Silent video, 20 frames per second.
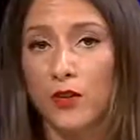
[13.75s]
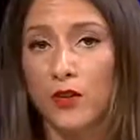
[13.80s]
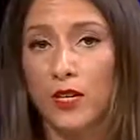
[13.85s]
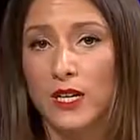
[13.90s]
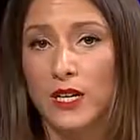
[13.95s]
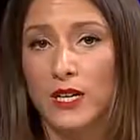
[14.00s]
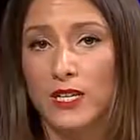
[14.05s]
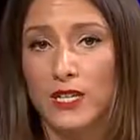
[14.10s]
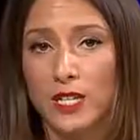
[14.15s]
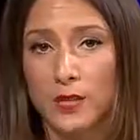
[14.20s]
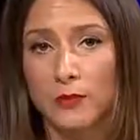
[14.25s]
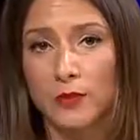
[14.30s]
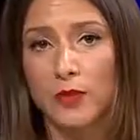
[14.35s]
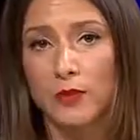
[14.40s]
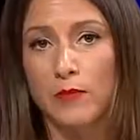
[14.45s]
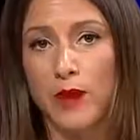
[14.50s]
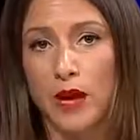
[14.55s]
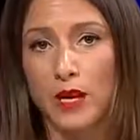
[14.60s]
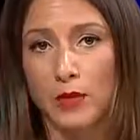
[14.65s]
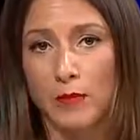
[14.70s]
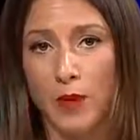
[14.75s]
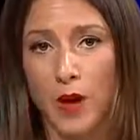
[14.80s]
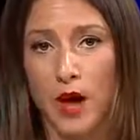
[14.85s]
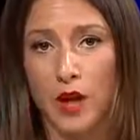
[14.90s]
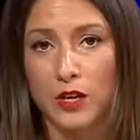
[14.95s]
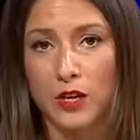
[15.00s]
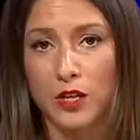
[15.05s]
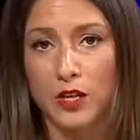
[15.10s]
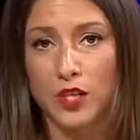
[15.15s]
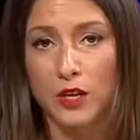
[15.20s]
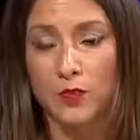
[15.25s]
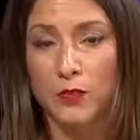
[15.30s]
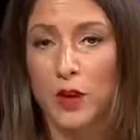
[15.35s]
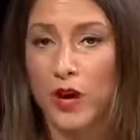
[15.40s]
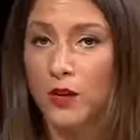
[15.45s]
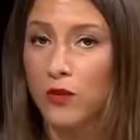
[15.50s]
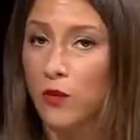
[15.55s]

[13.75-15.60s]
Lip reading: only a diplomatic partnership,